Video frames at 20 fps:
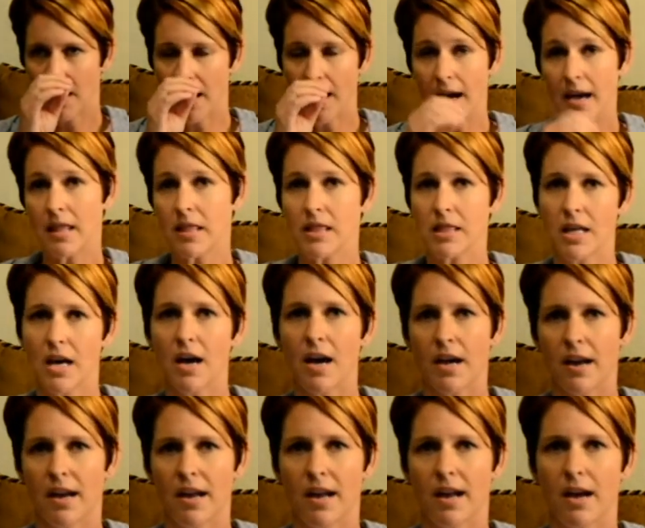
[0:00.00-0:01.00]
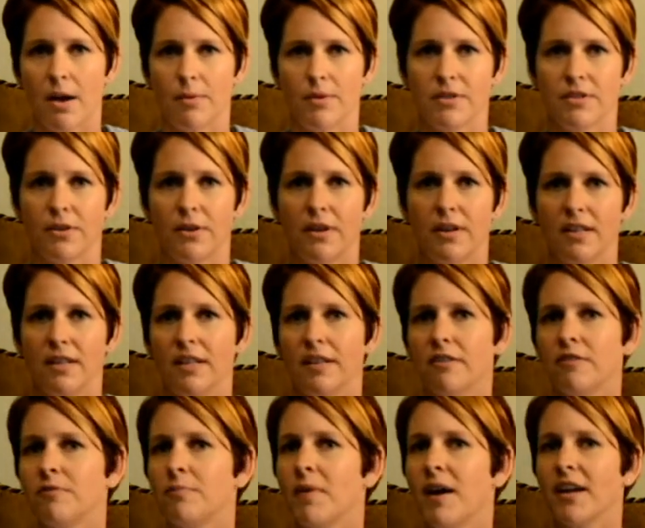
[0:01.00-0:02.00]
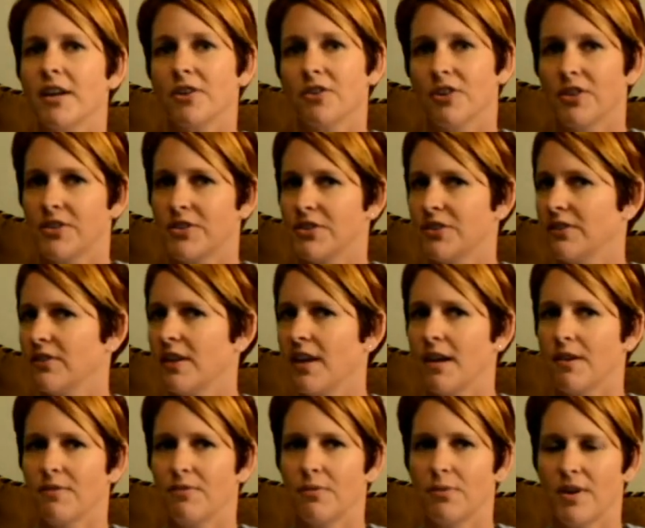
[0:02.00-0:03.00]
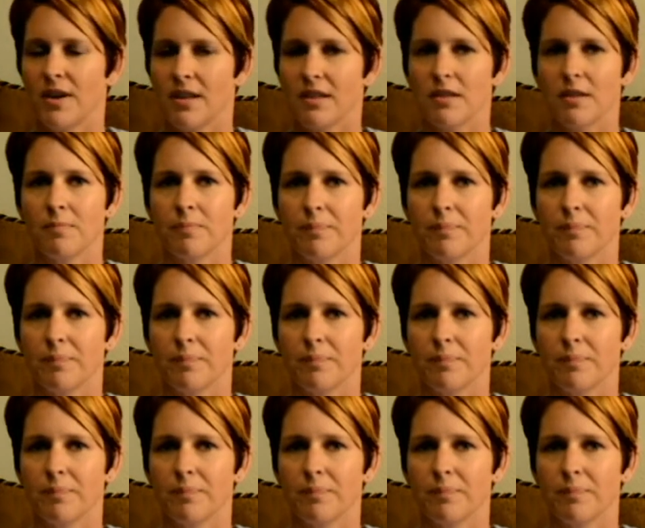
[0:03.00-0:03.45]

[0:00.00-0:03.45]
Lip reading: I thought I was going to live my Christian life with.